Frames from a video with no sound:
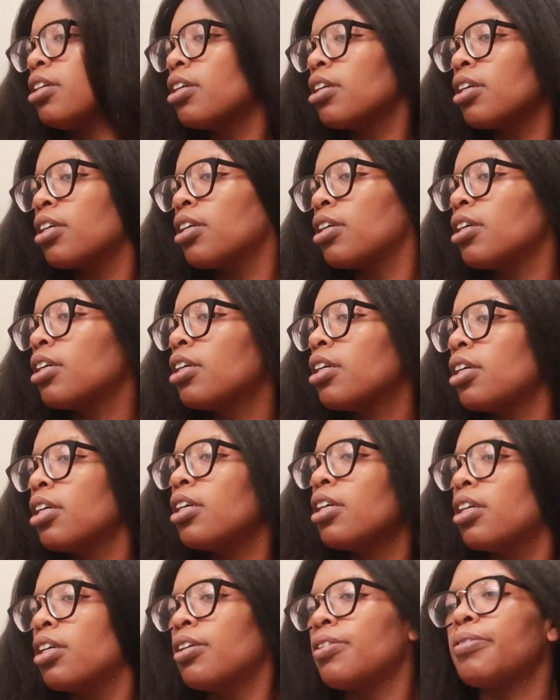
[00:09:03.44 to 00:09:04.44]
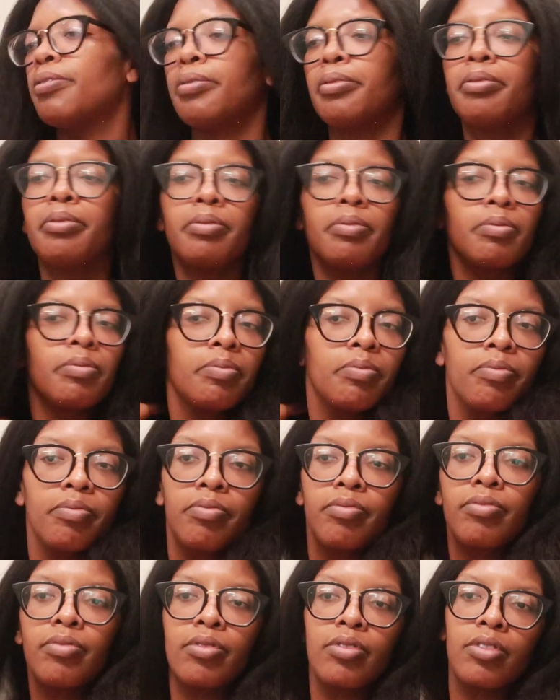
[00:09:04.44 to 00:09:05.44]

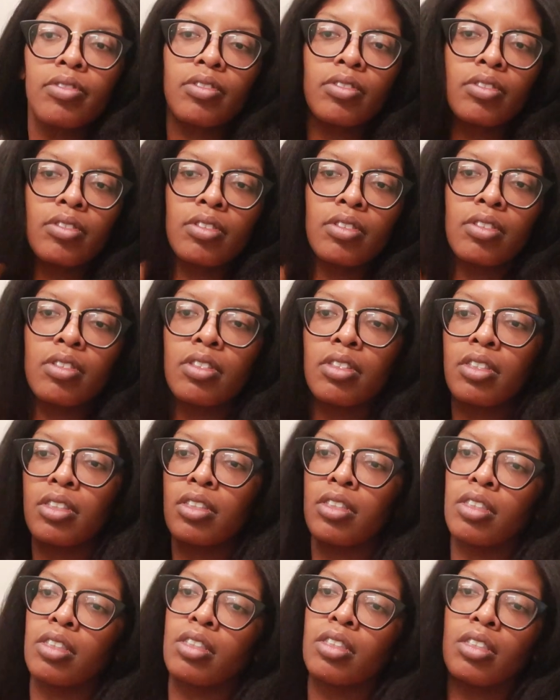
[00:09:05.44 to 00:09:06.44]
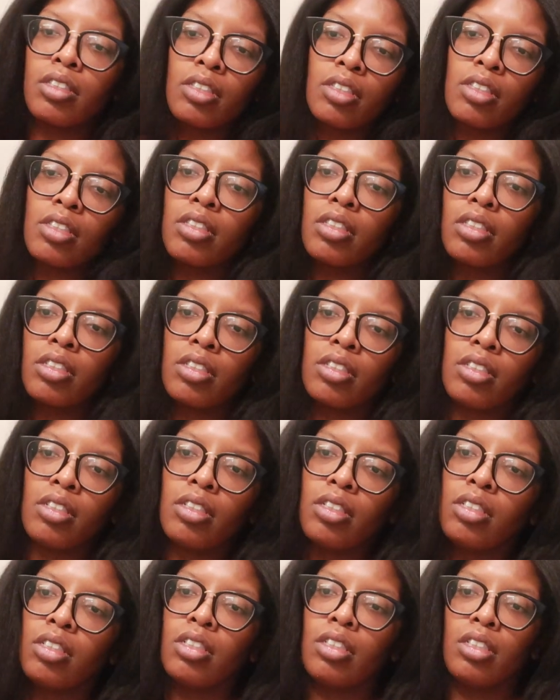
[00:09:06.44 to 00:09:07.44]

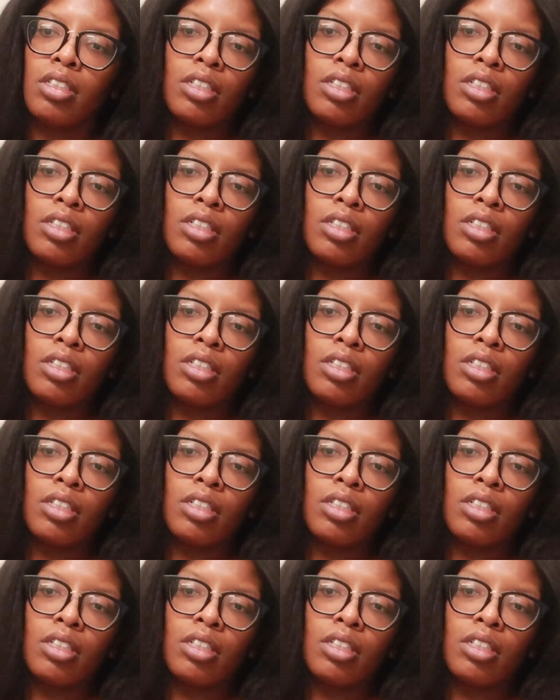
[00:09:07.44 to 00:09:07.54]
No one is speaking in this clip.